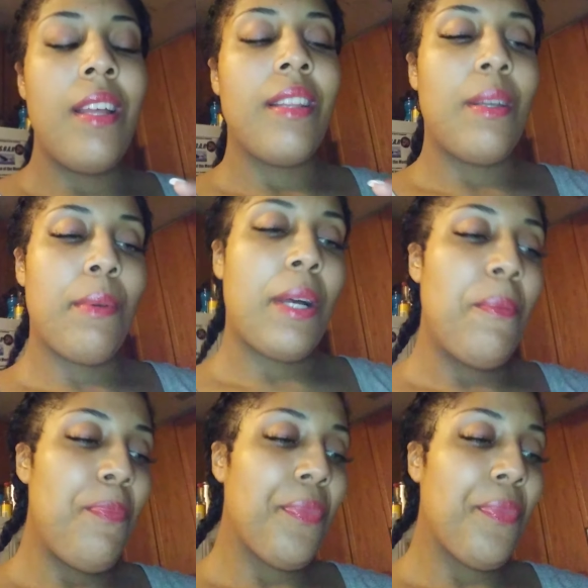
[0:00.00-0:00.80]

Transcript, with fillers: There we go.